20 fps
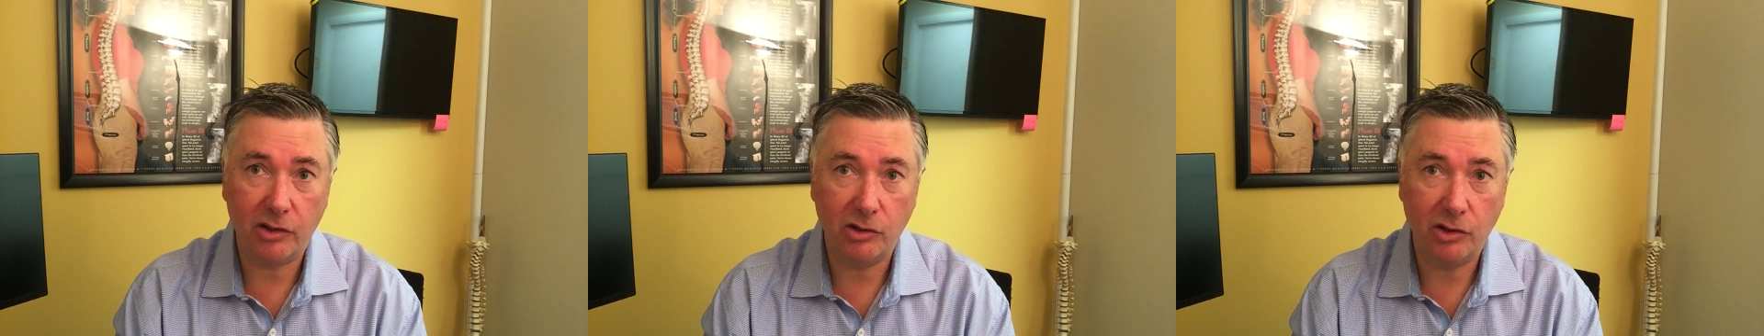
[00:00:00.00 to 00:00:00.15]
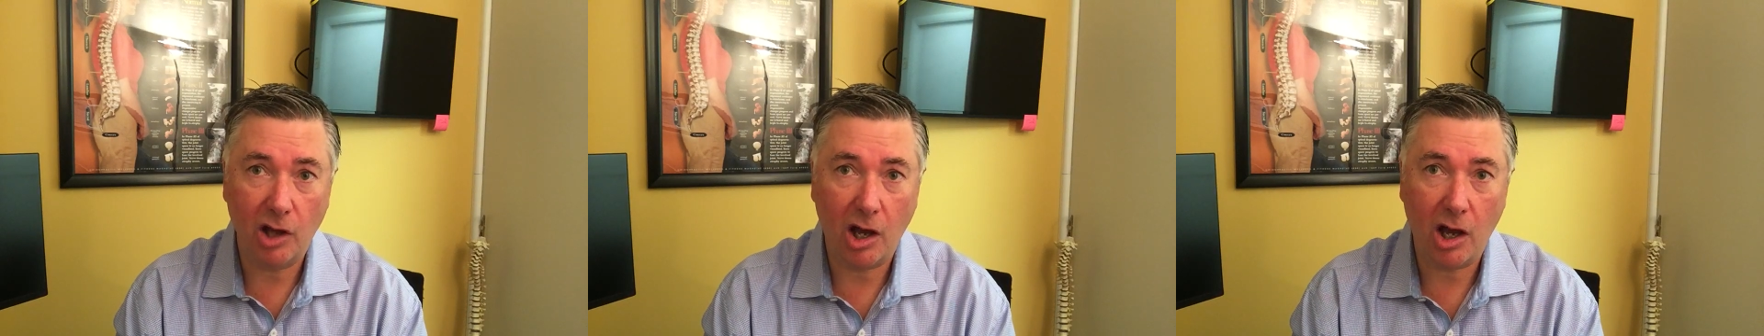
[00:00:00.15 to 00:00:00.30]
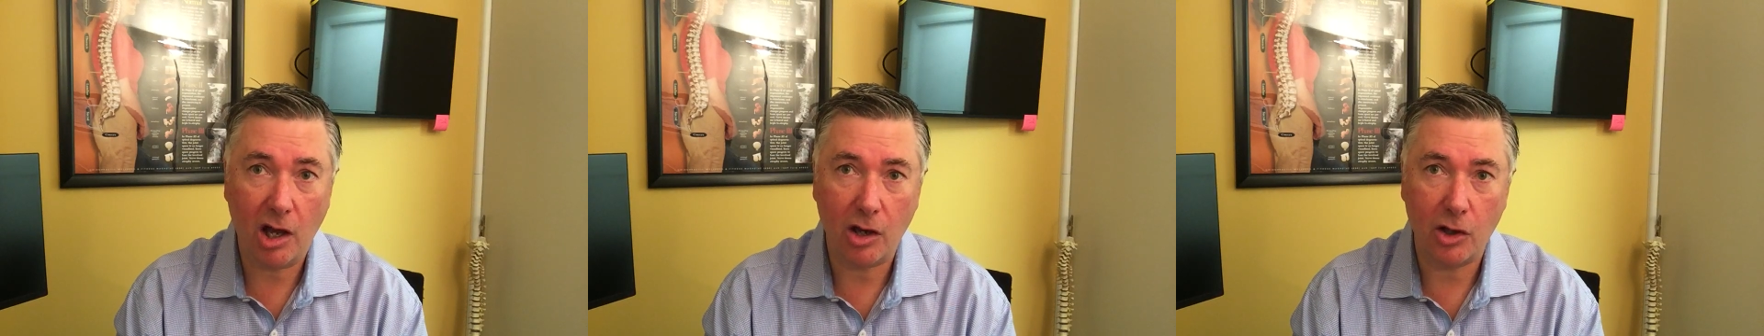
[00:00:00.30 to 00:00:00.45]

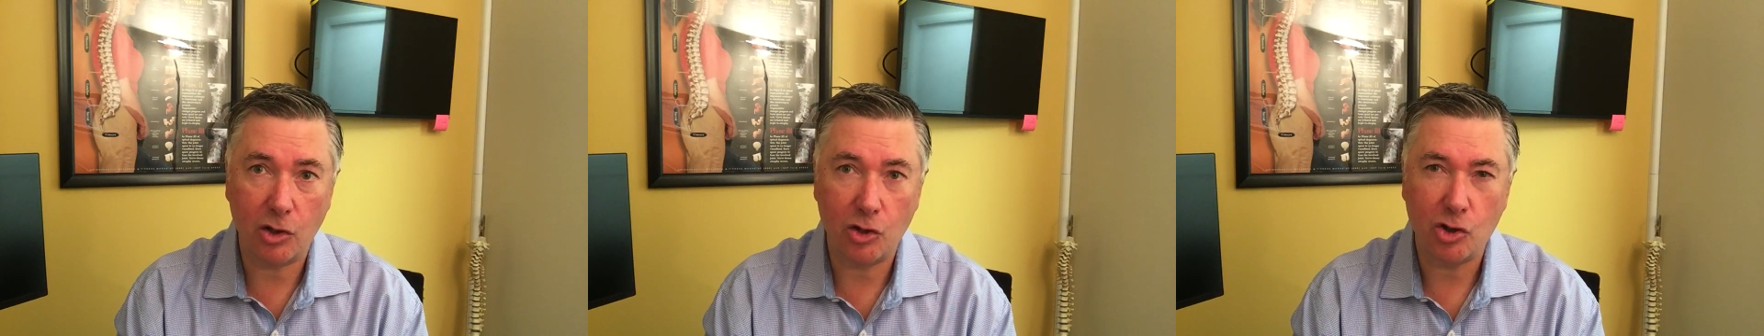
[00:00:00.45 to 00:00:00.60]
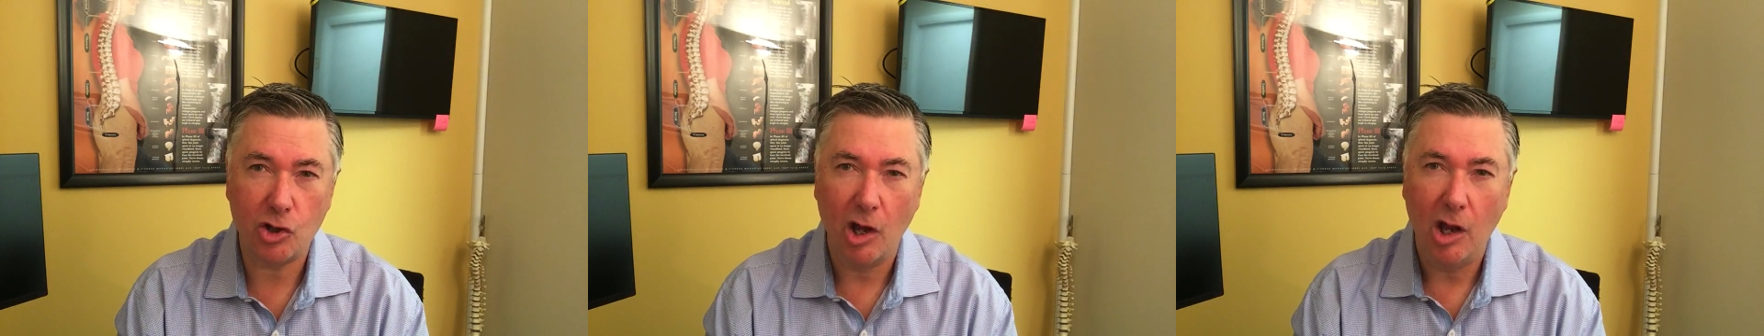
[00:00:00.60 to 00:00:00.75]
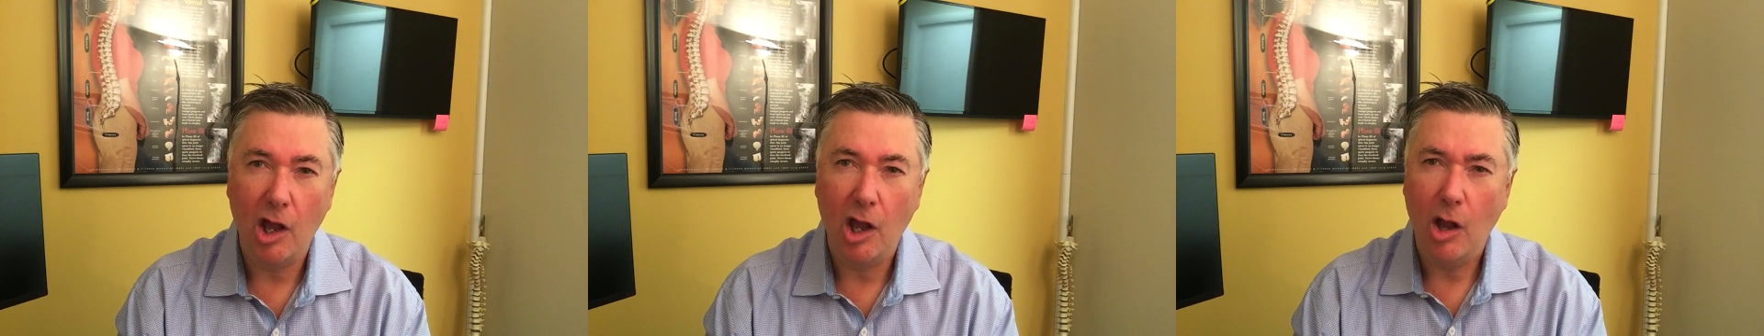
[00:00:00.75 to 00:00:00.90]
knowledge